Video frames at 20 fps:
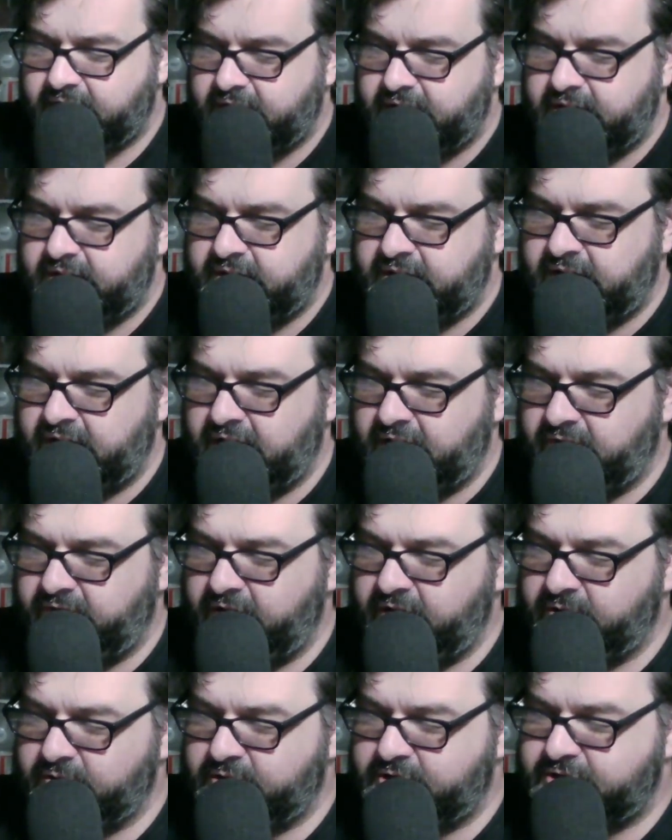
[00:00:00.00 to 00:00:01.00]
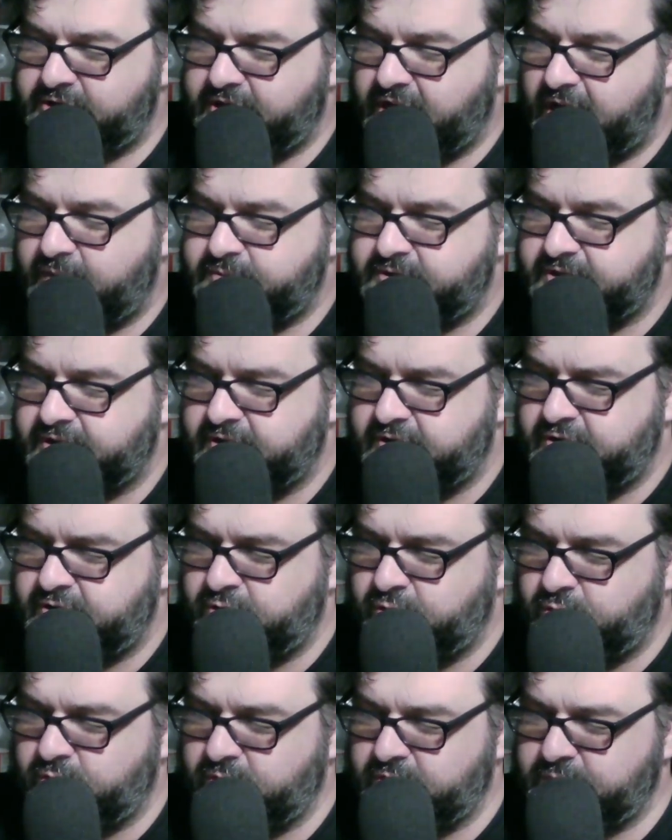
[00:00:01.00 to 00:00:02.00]
The elevator stops and the
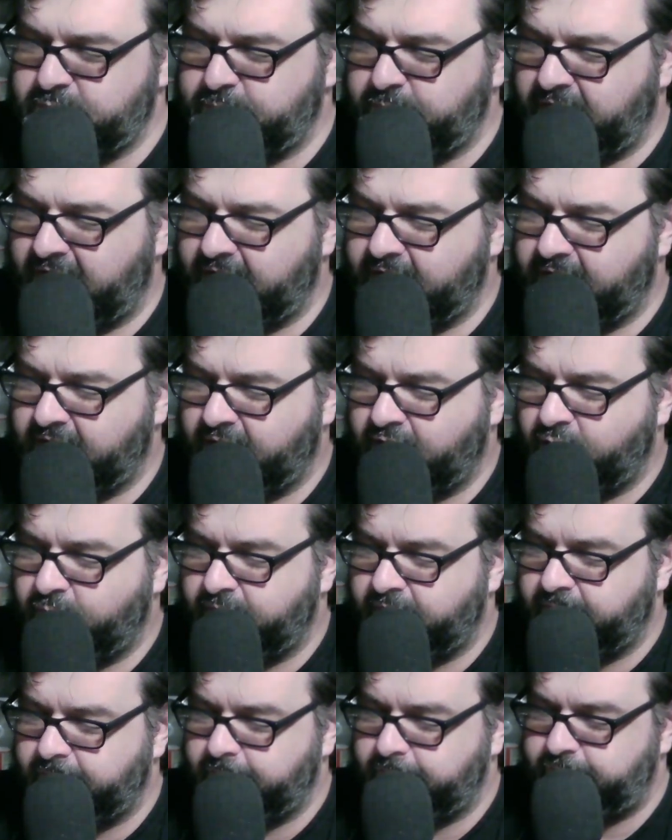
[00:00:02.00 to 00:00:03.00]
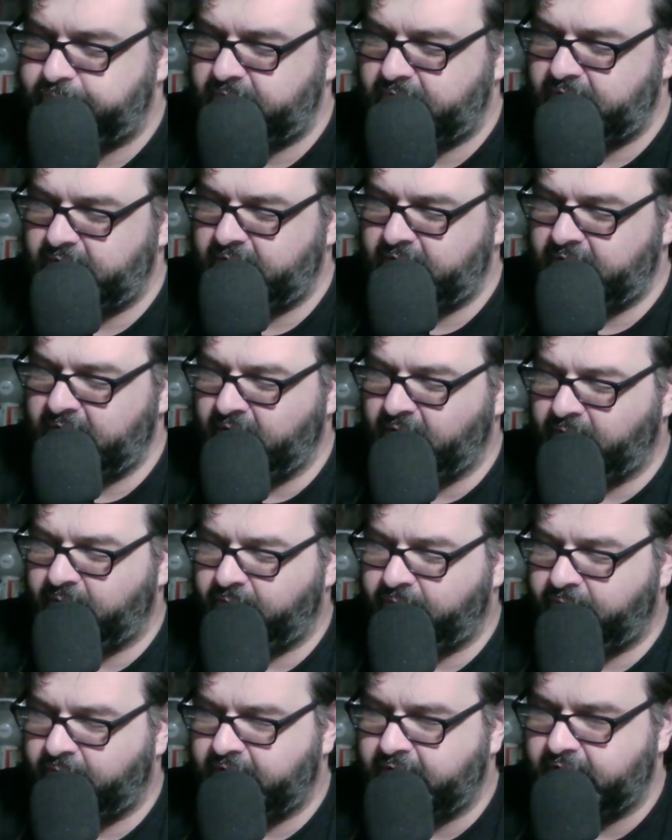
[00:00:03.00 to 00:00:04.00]
doors begin to open. Get a
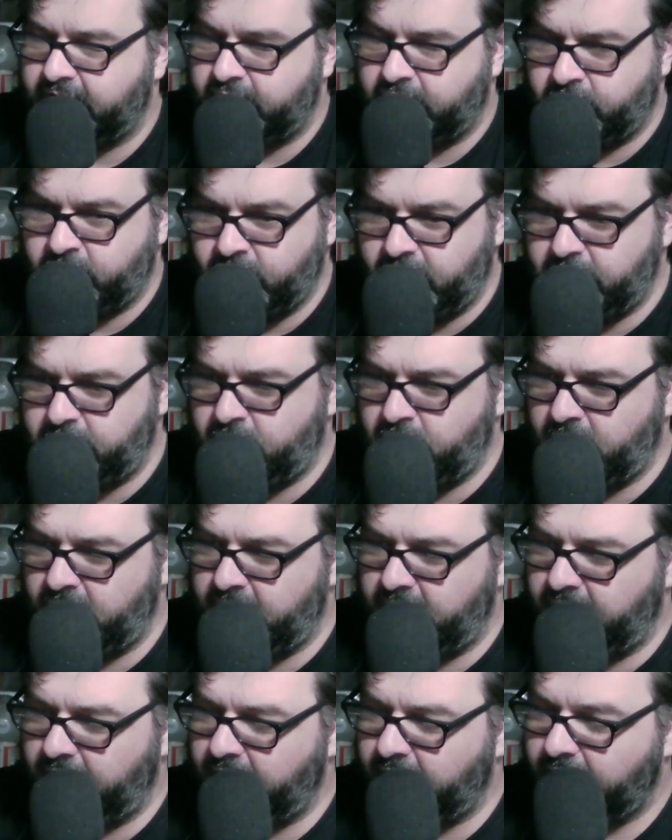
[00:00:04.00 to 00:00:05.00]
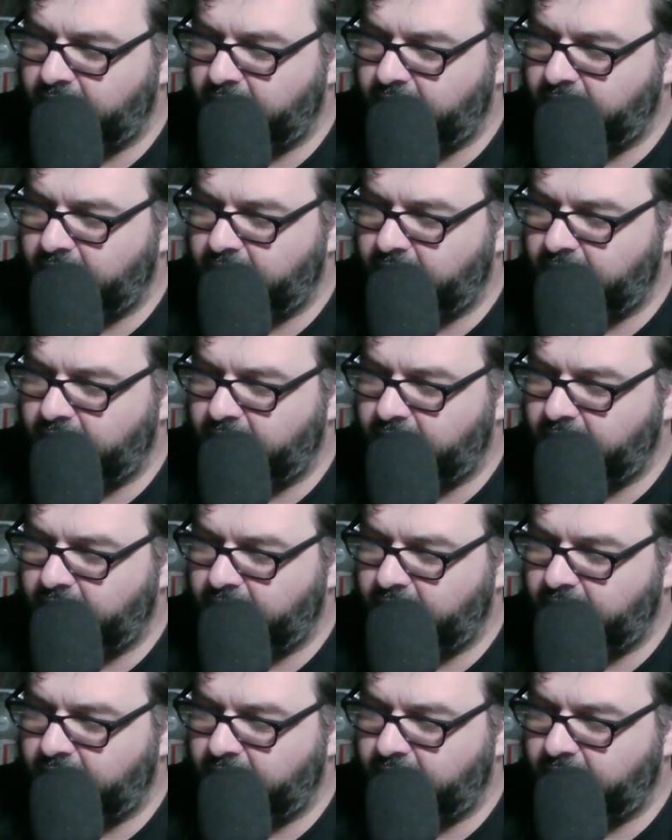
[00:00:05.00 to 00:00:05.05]
fucking grip, Gray.